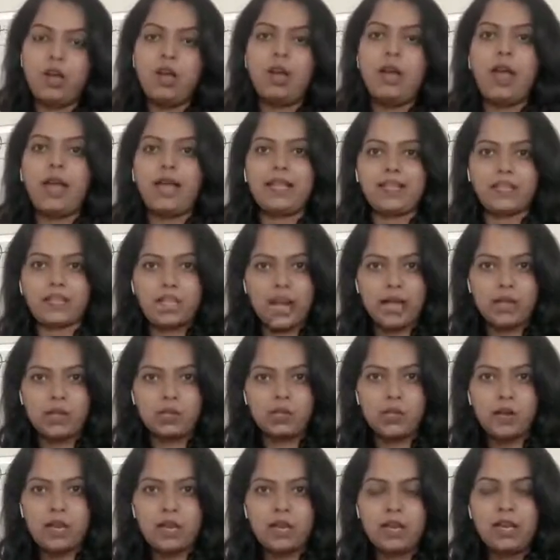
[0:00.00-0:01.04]
And that's
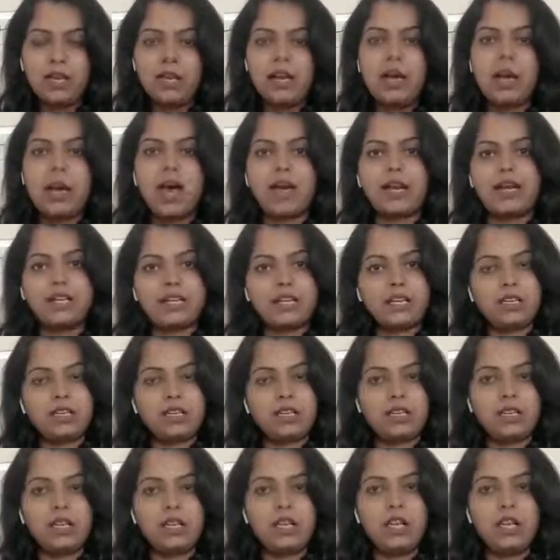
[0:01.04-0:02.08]
why Article
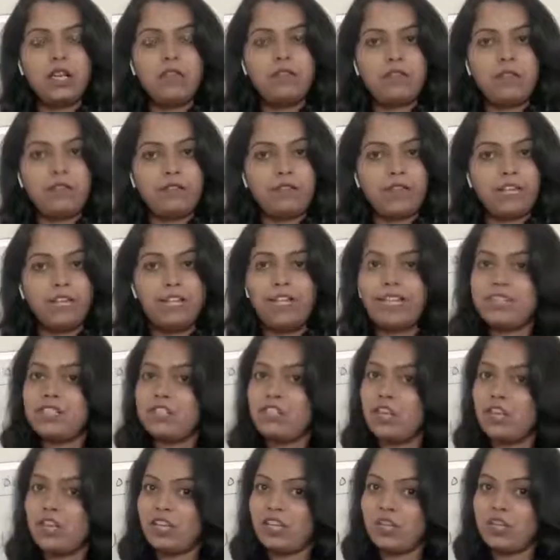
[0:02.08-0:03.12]
15 is
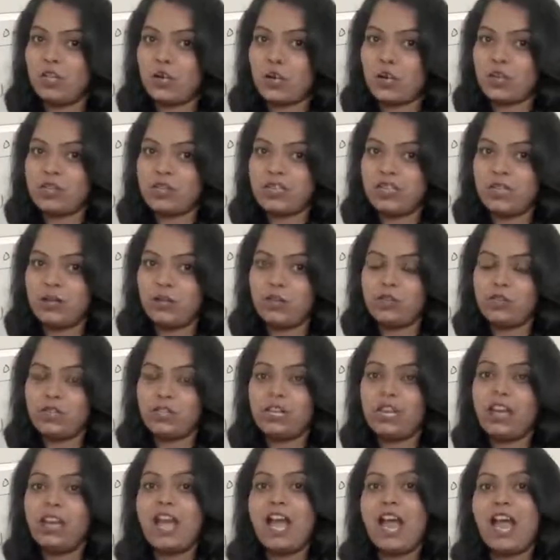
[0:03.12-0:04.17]
there in the constitution
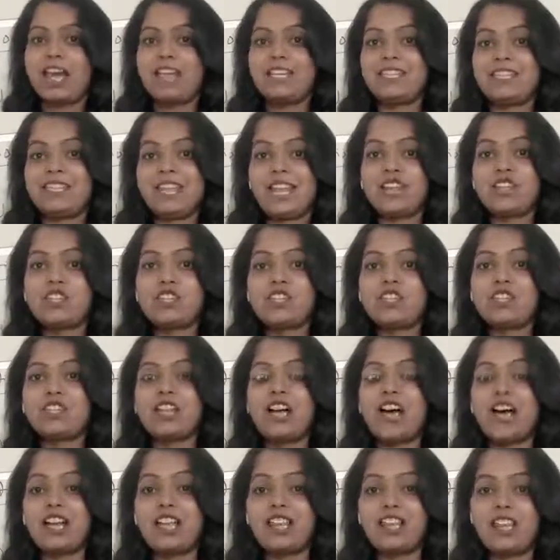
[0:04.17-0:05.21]
and sections
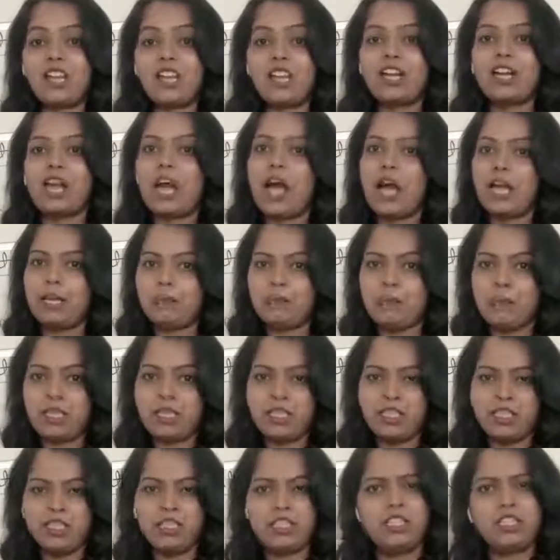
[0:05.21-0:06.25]
are there in
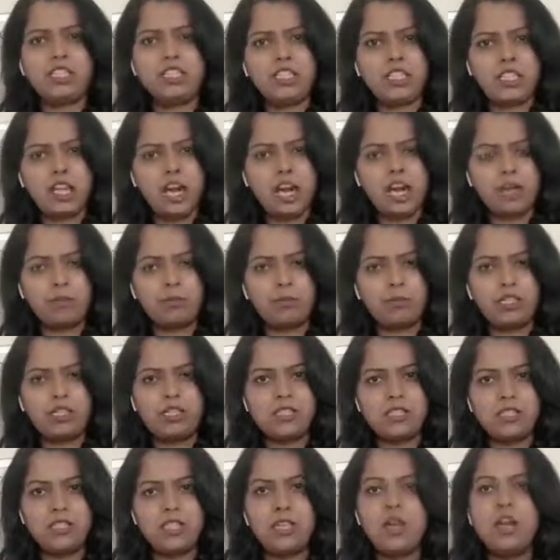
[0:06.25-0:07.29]
IPC,
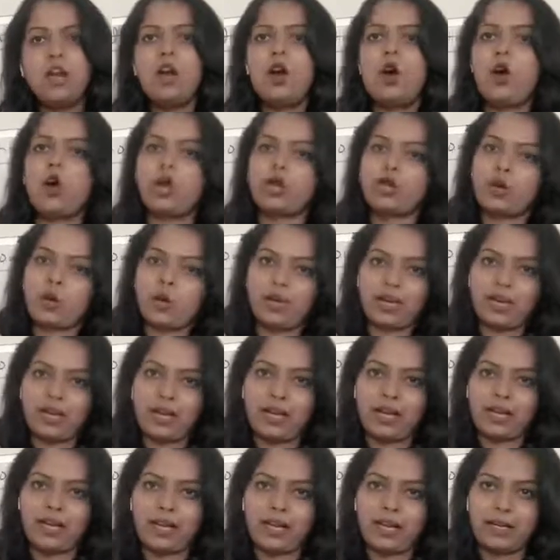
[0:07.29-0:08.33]
CRPC or
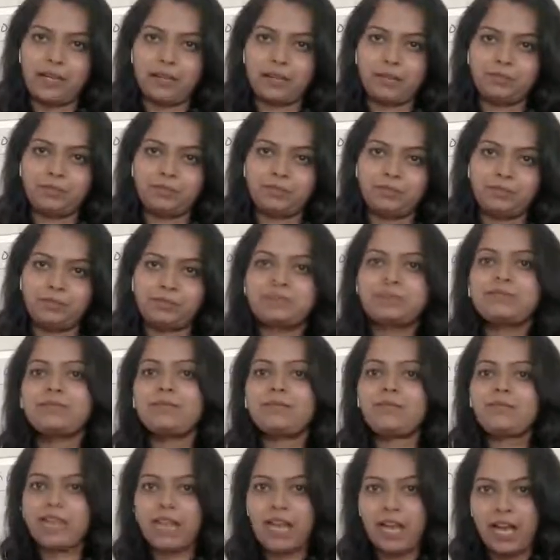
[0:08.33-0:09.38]
Contract Act.
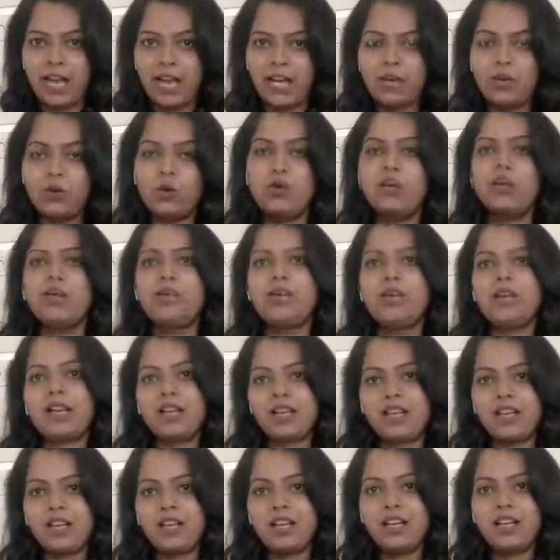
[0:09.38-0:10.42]
I hope
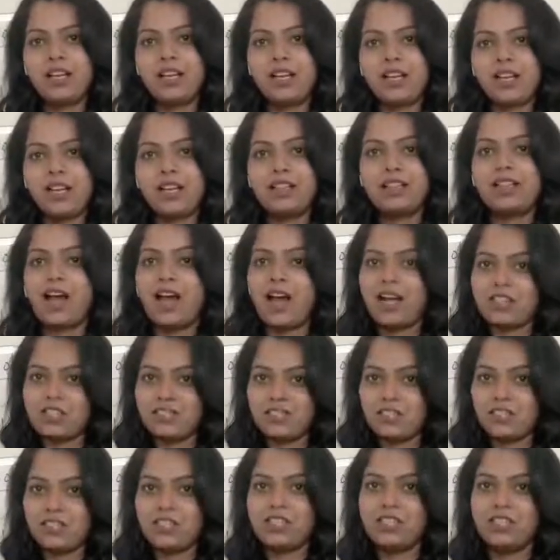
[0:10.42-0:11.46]
the answer
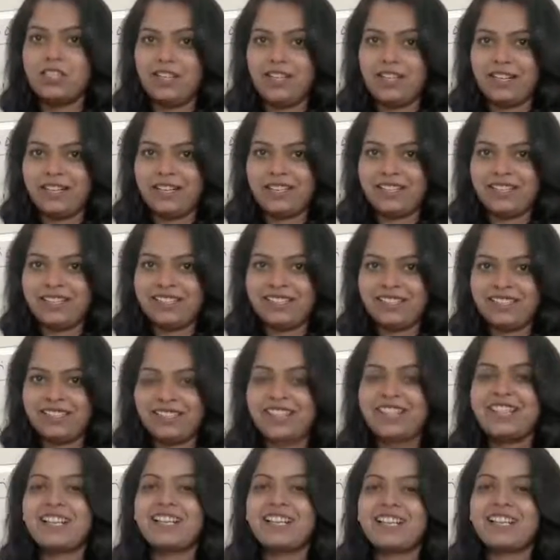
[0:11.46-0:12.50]
is clear,
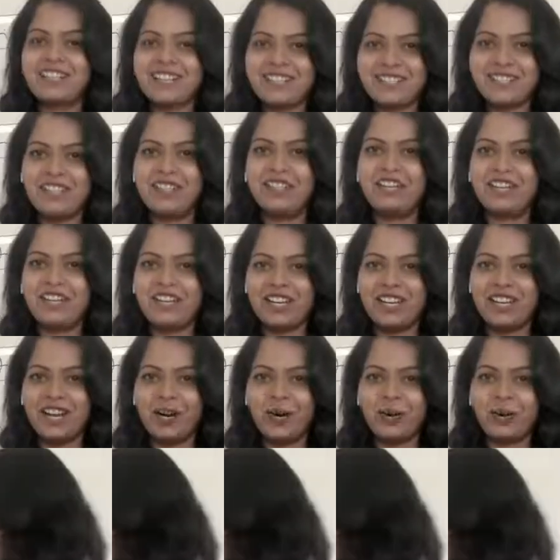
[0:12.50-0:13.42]
crystal clear now.